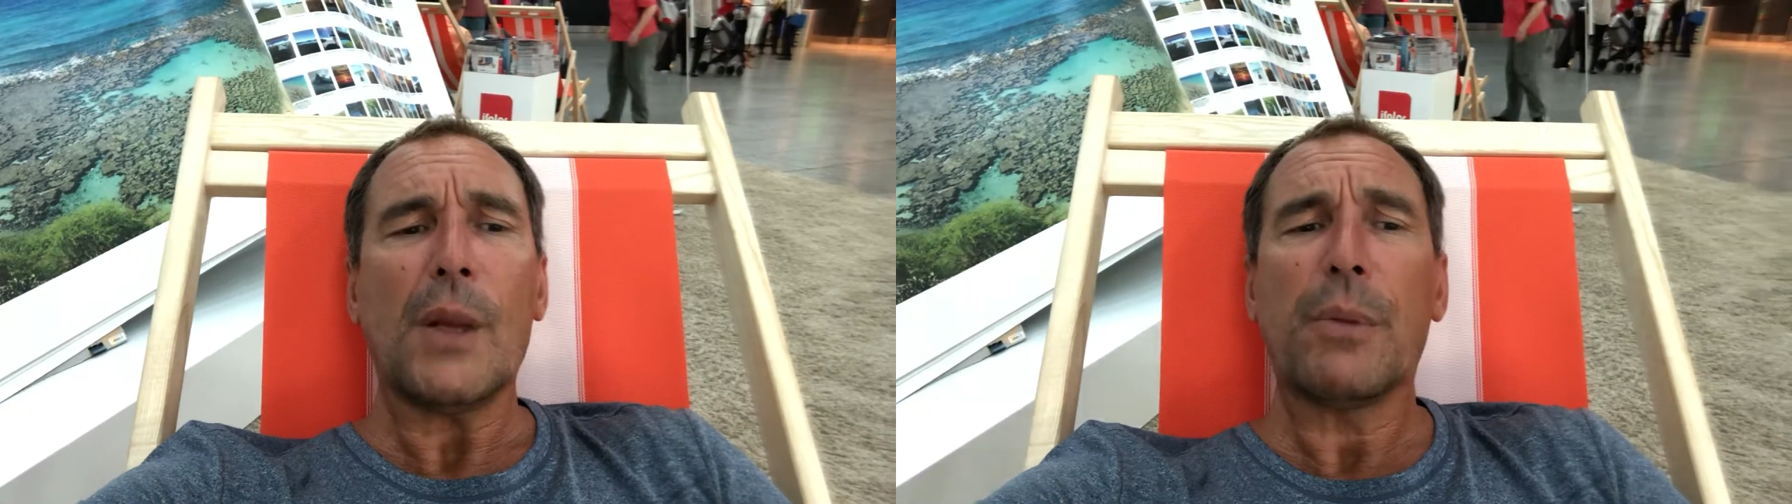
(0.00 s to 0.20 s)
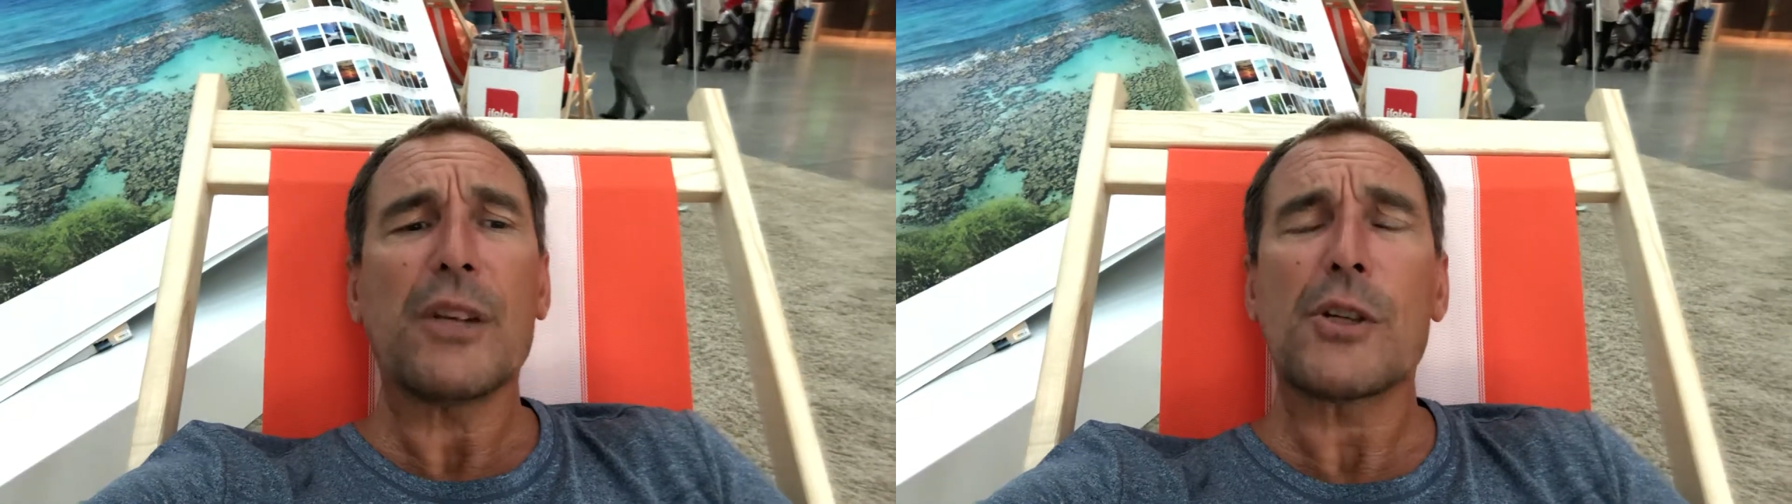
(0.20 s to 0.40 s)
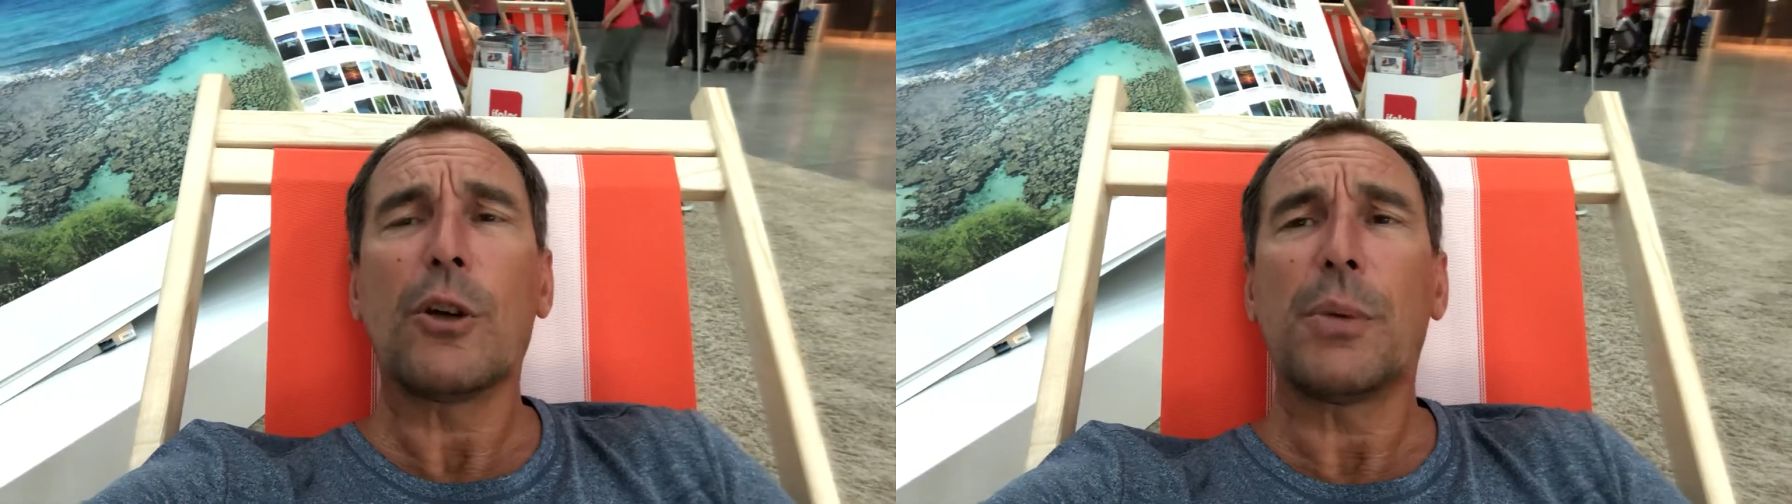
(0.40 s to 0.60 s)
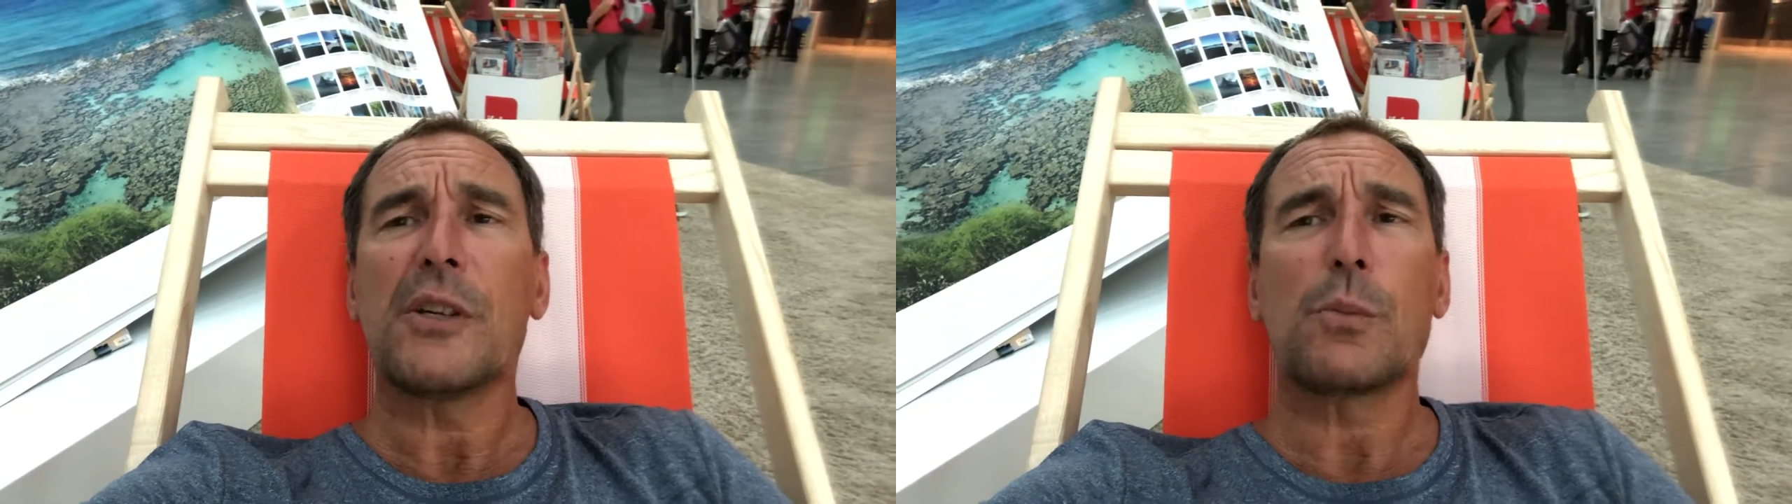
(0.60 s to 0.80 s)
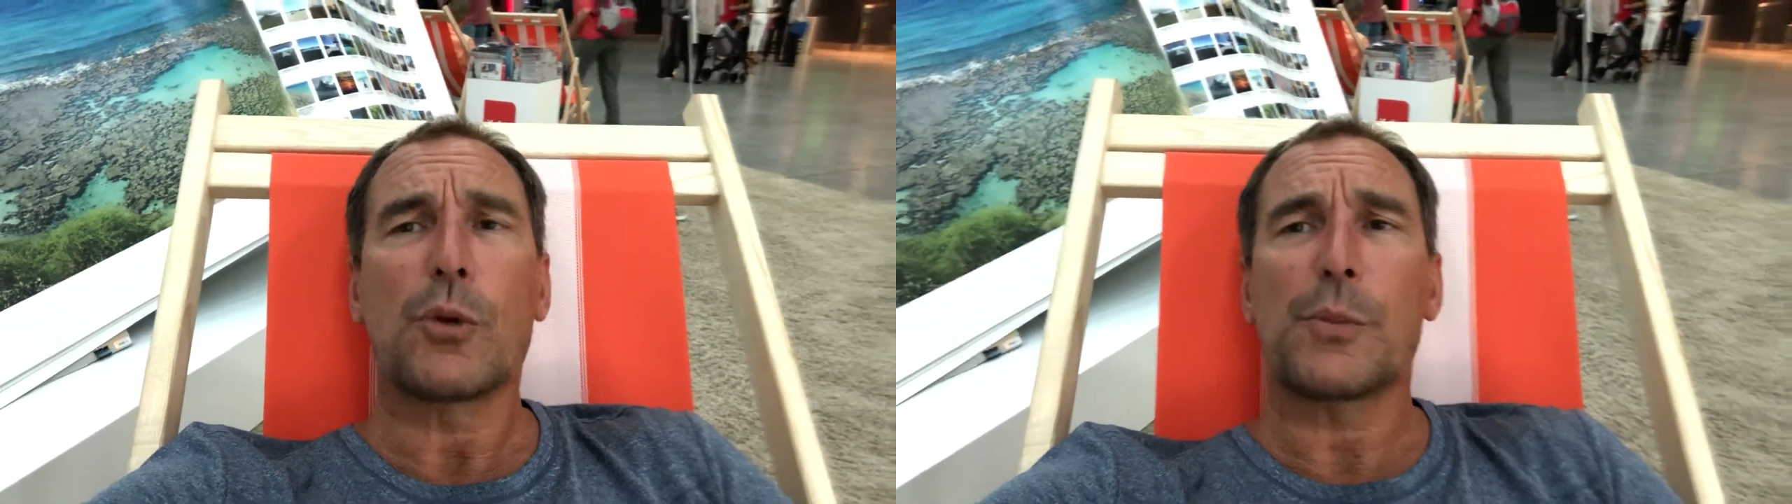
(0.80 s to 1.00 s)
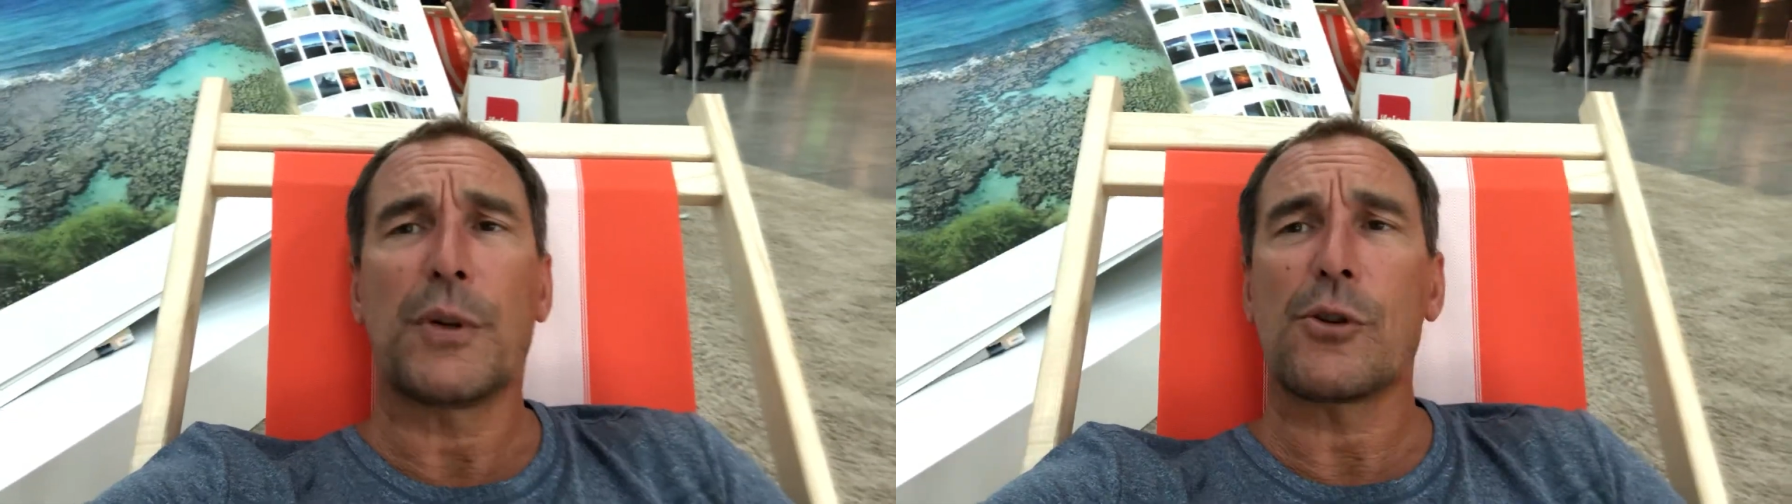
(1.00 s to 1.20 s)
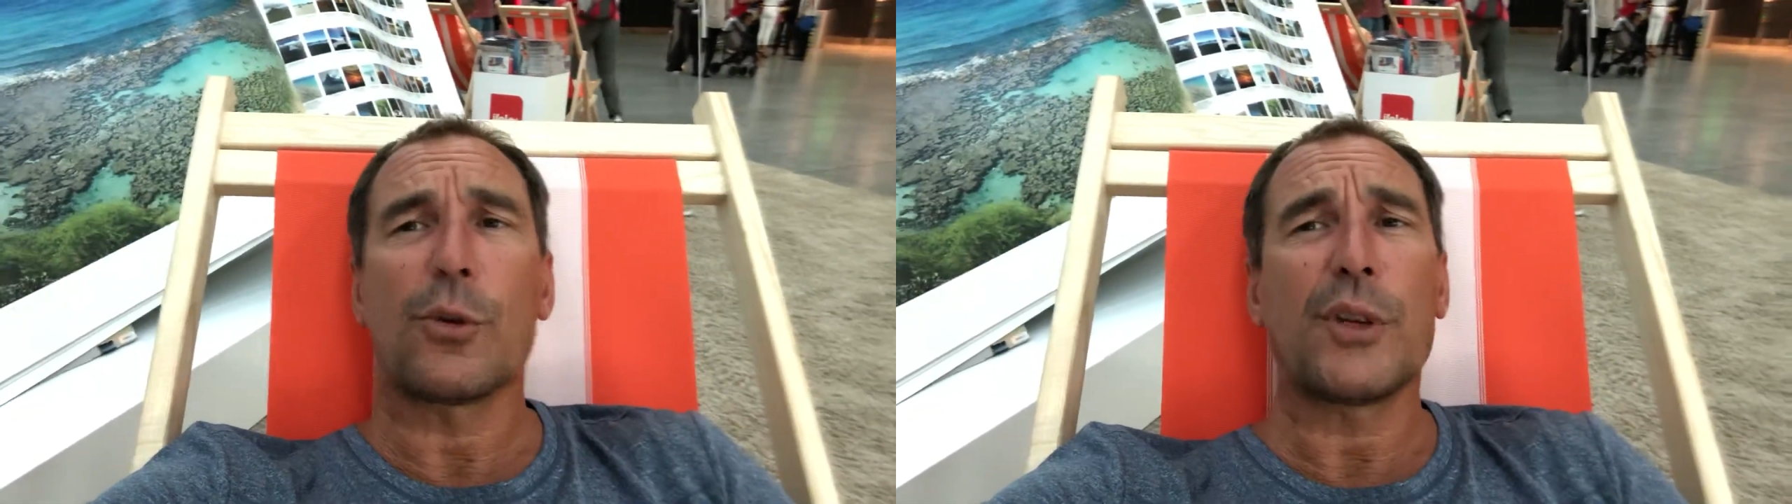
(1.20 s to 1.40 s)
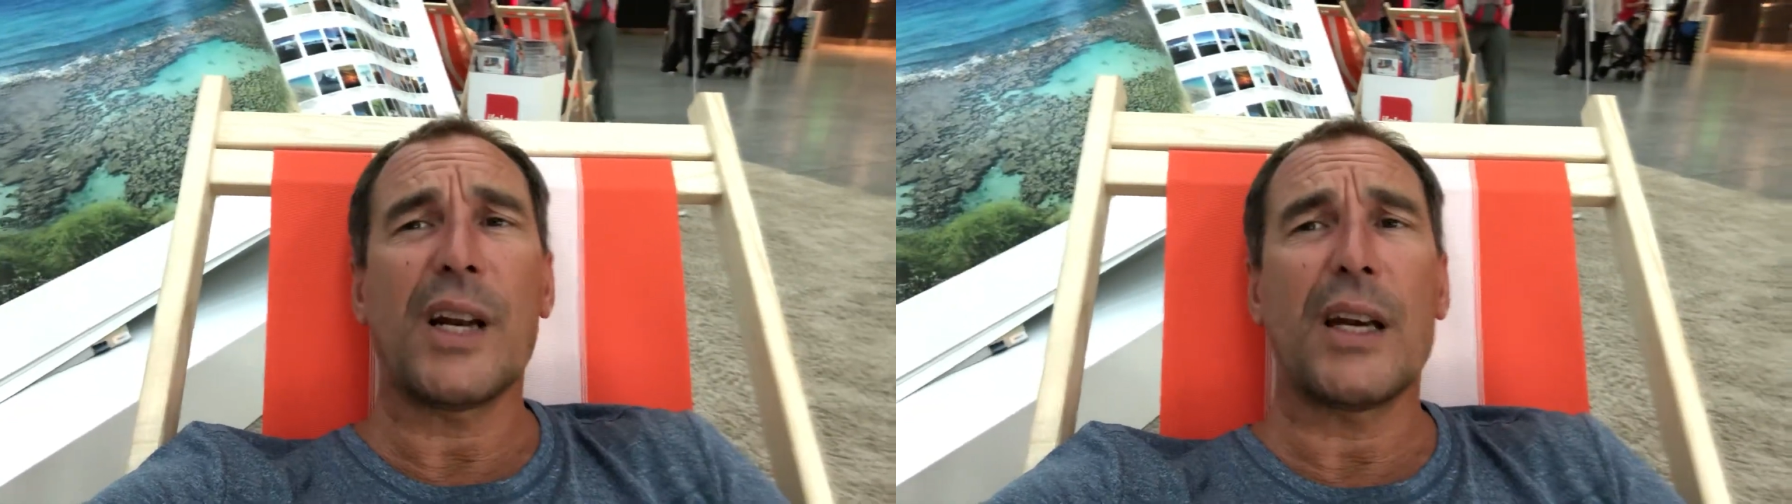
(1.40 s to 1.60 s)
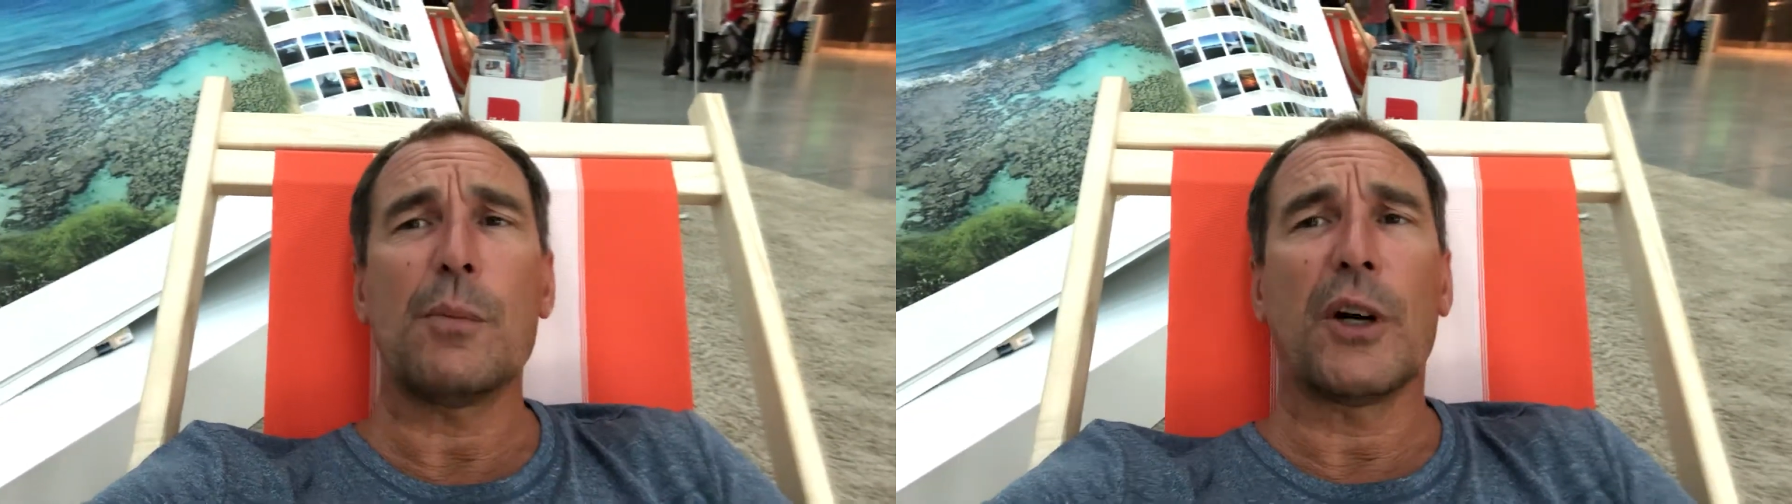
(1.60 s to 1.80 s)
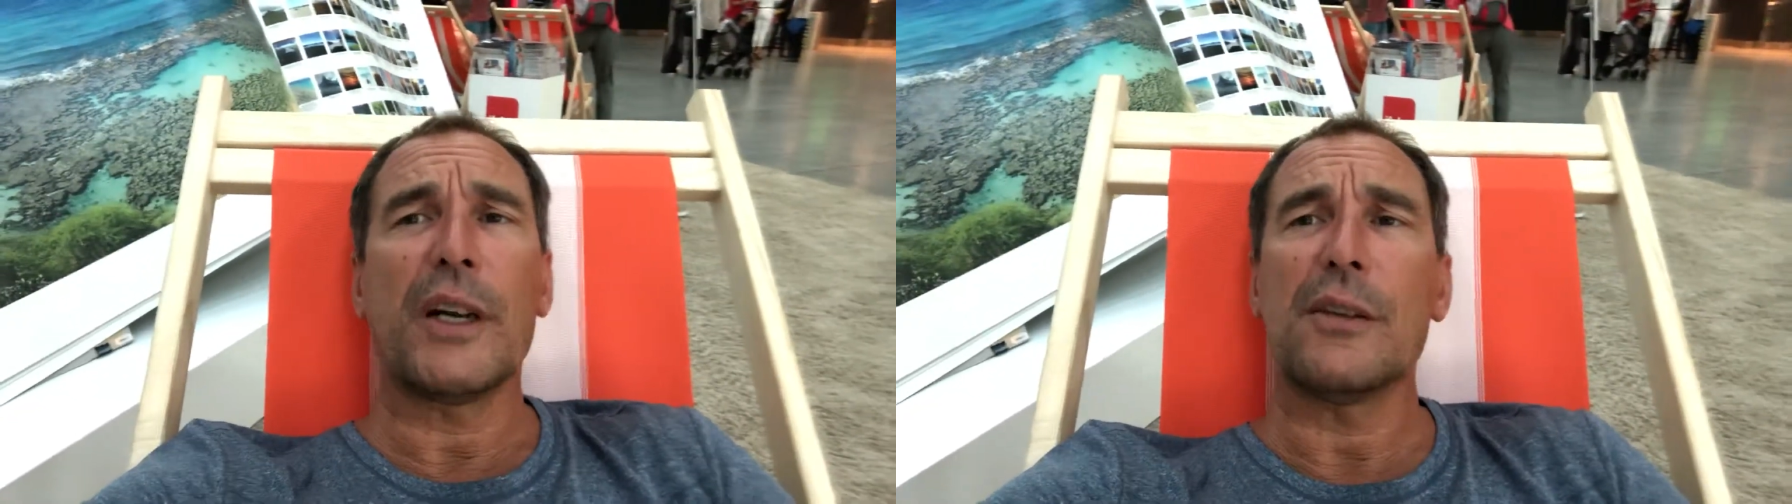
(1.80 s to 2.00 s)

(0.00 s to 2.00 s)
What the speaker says: Because nobody's more spiritual than anybody.